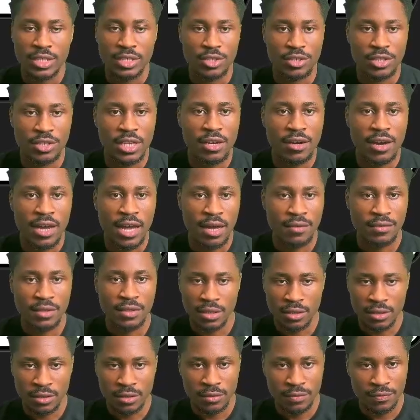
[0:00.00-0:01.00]
here I have
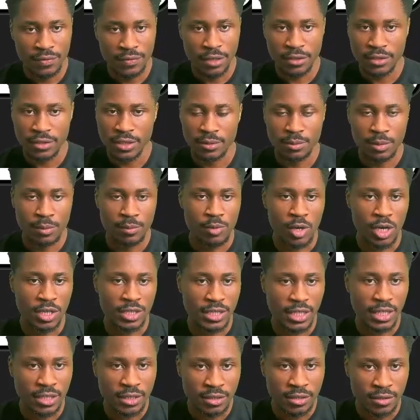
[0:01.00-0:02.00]
a very simple
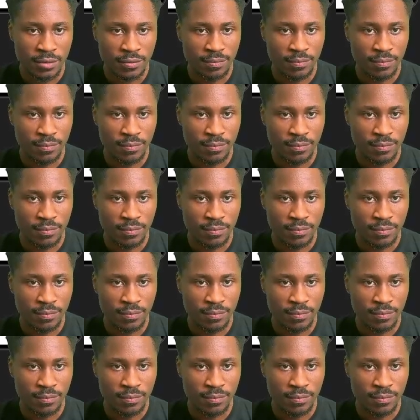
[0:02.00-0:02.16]
project.